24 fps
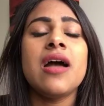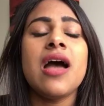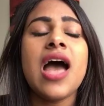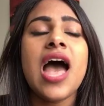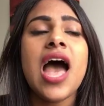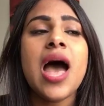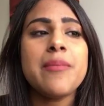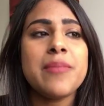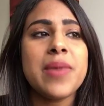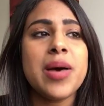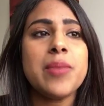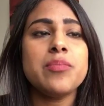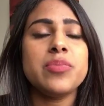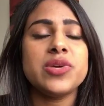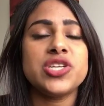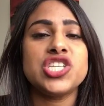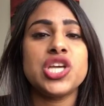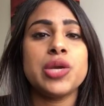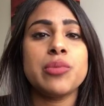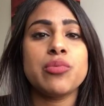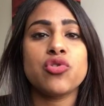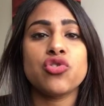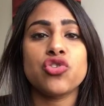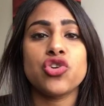a
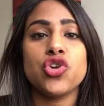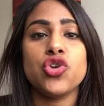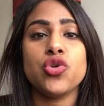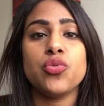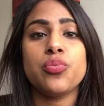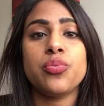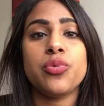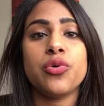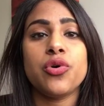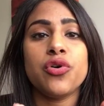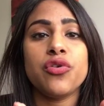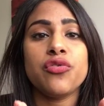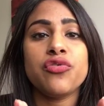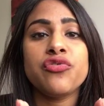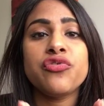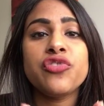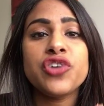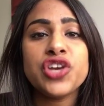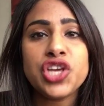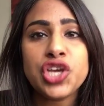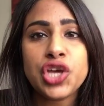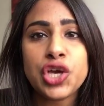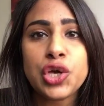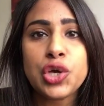membership group for
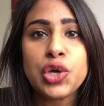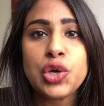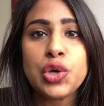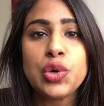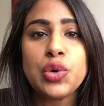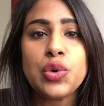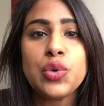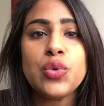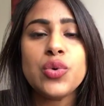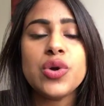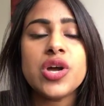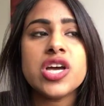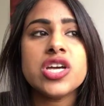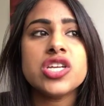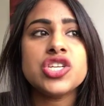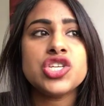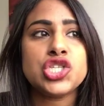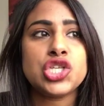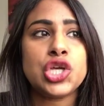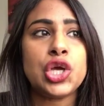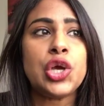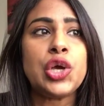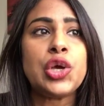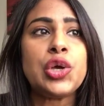you
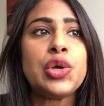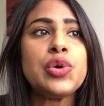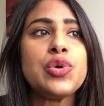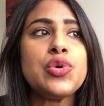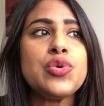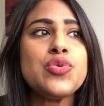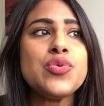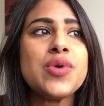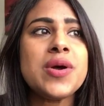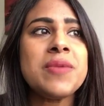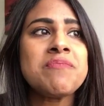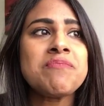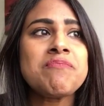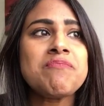to...